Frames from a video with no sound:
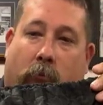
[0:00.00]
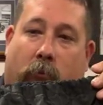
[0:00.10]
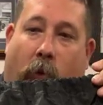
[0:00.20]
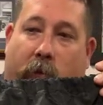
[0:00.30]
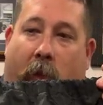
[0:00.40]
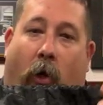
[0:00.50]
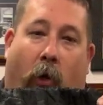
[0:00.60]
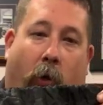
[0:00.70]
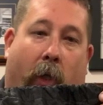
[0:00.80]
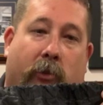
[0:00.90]
Lieutenant
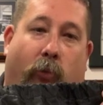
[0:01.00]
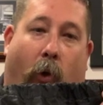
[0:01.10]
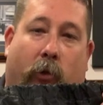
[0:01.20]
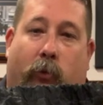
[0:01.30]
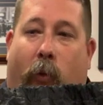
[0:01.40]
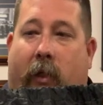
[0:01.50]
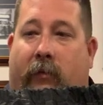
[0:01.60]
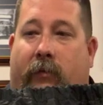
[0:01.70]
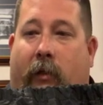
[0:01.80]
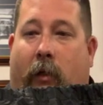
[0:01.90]
Hargraves worked
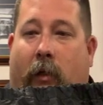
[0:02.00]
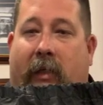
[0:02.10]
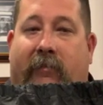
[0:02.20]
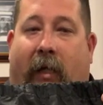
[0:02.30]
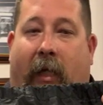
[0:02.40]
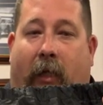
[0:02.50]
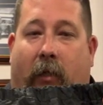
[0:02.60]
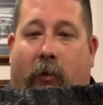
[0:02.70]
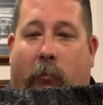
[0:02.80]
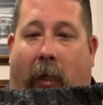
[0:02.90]
with
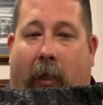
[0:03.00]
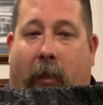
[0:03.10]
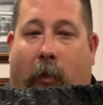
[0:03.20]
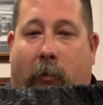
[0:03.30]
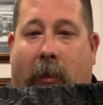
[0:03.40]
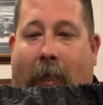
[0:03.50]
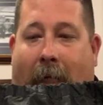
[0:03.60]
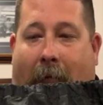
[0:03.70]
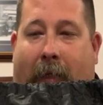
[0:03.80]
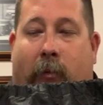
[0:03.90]
EVAC, the bag company,
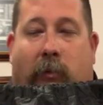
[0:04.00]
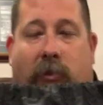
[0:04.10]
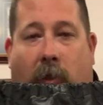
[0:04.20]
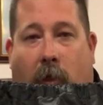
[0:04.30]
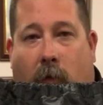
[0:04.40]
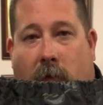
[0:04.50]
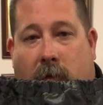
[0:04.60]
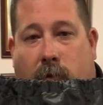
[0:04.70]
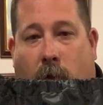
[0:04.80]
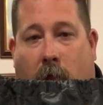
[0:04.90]
had them install
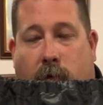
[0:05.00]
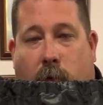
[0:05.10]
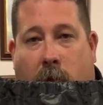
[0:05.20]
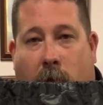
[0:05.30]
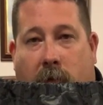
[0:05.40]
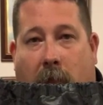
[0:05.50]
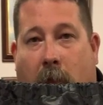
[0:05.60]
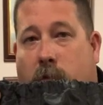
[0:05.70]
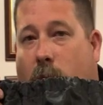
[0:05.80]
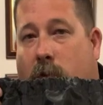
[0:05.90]
this drawstring on the
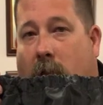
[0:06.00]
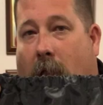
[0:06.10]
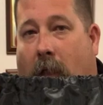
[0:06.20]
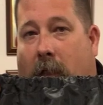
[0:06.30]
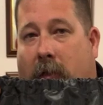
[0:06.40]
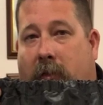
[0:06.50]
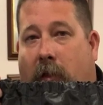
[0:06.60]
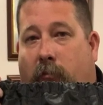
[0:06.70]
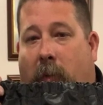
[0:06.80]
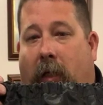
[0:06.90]
top, so it's a lot like a
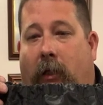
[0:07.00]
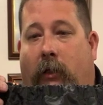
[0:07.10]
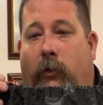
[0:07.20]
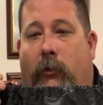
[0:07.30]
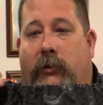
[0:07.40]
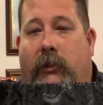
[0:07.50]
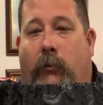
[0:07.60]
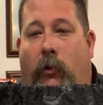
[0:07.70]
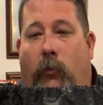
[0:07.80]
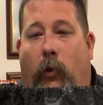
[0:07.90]
stuff bag like you're going to see
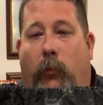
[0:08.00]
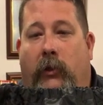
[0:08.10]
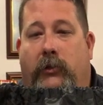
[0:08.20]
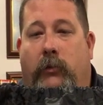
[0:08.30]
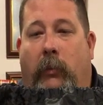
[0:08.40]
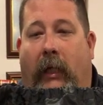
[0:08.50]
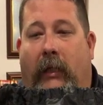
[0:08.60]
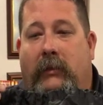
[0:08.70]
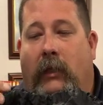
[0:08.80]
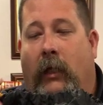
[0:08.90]
with our rope rescue
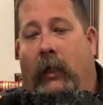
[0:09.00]
bags.